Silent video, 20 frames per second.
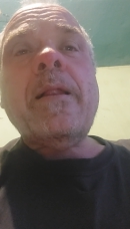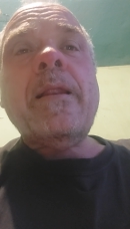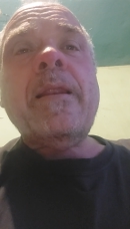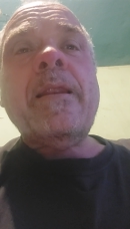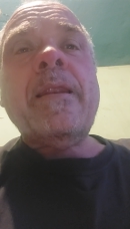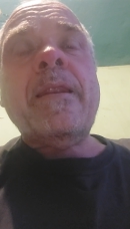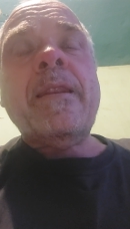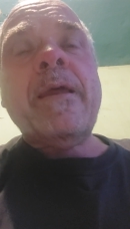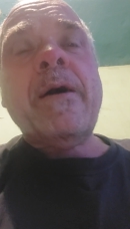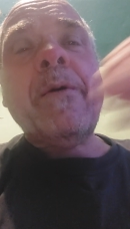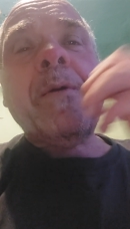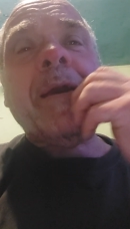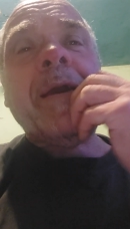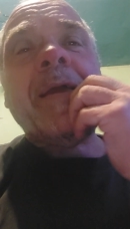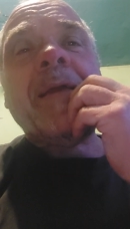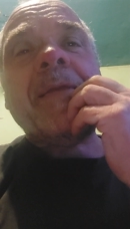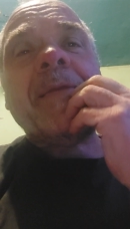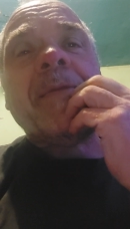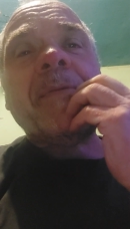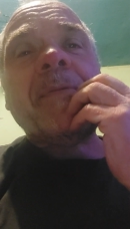
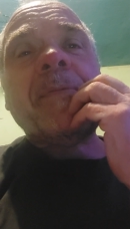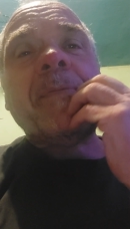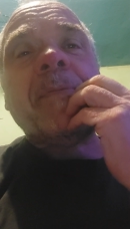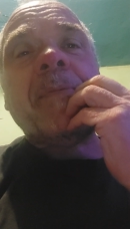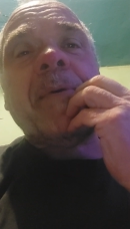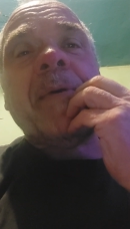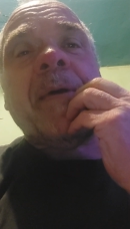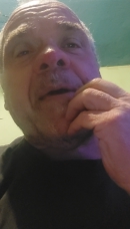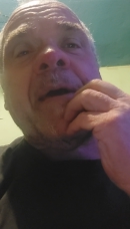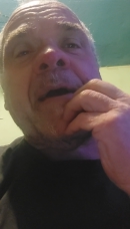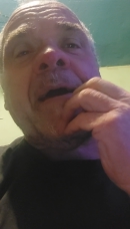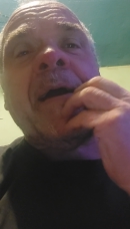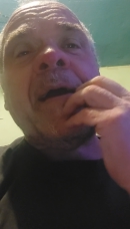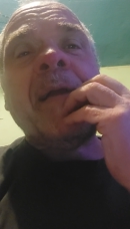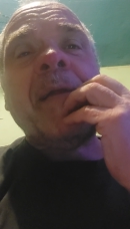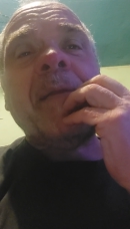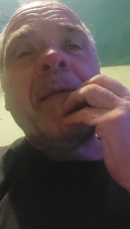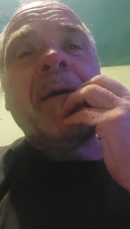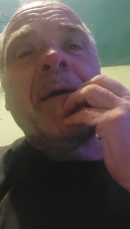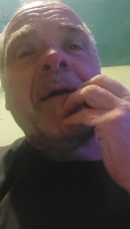Logan
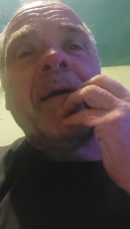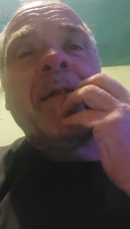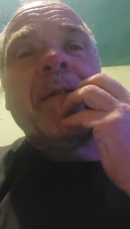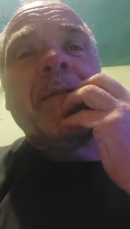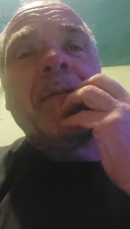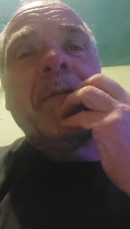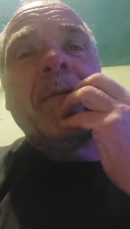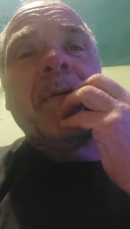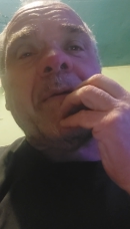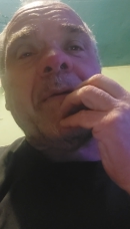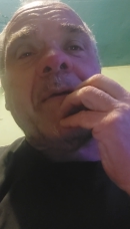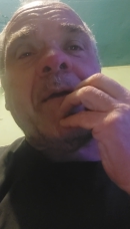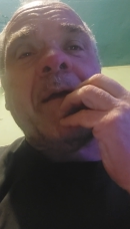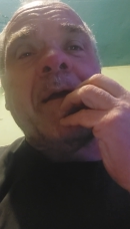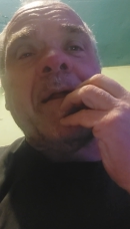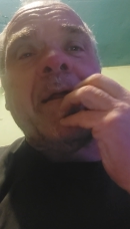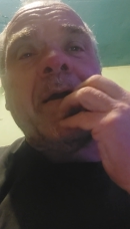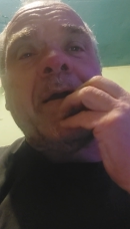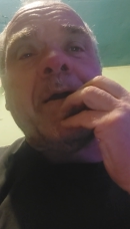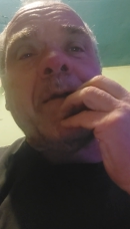at,
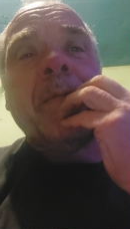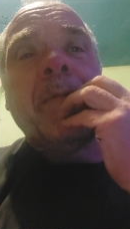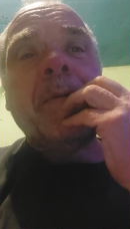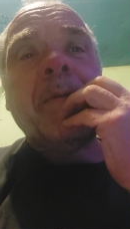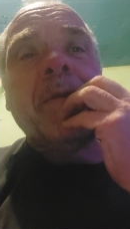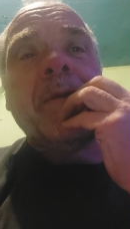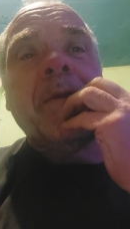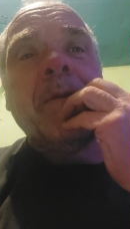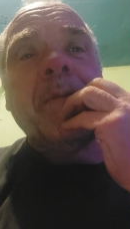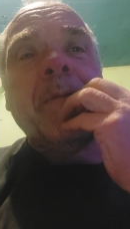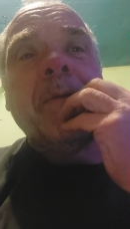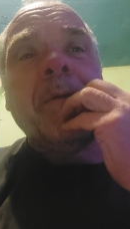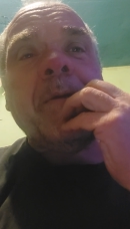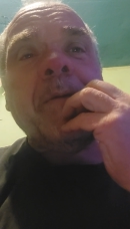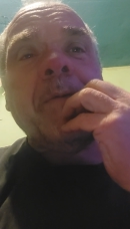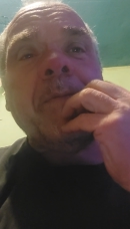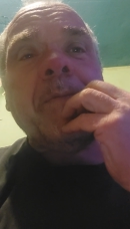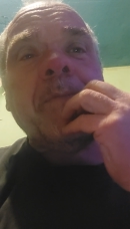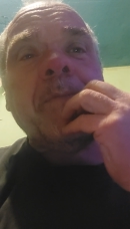at Herbert Hoover.